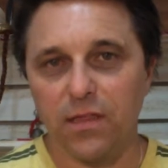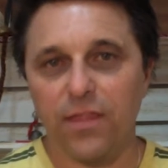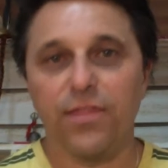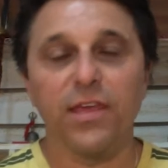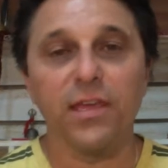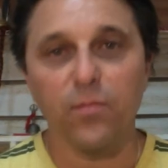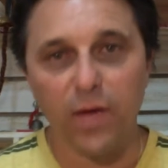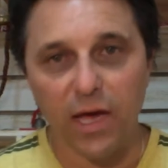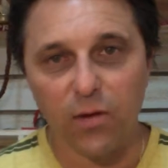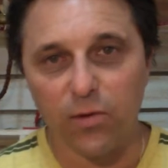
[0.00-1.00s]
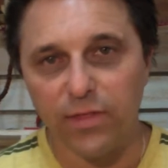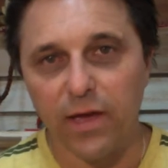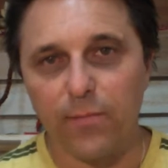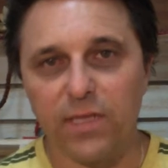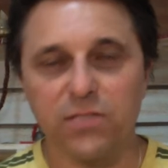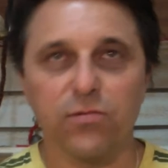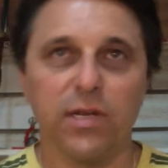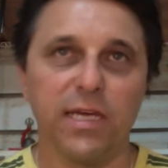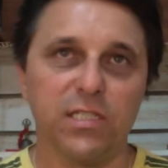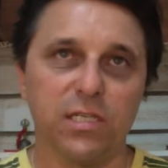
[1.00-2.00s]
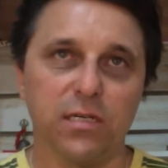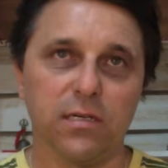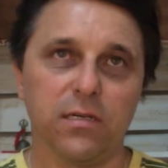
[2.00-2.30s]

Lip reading: think about it with our mental nature.